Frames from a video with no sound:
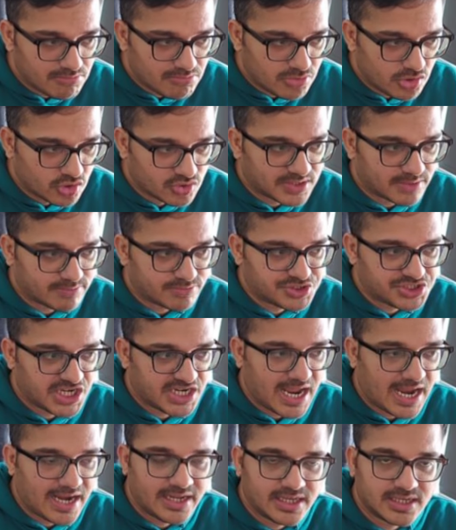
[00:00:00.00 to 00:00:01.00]
do some
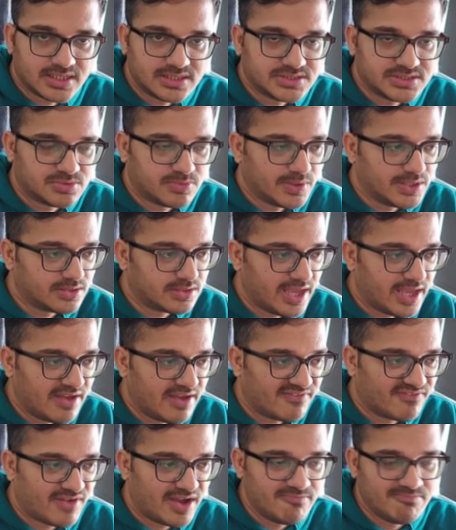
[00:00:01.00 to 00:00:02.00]
shenanigans with
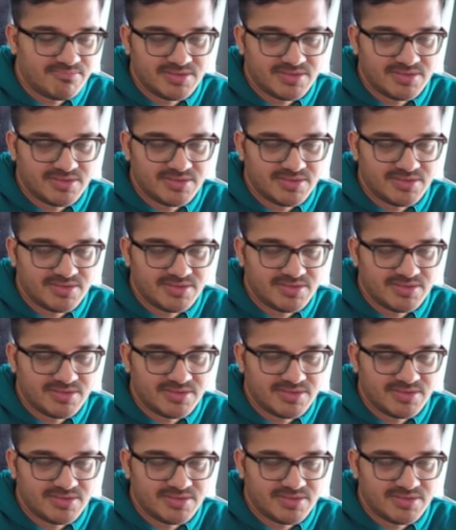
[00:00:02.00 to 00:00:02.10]
a5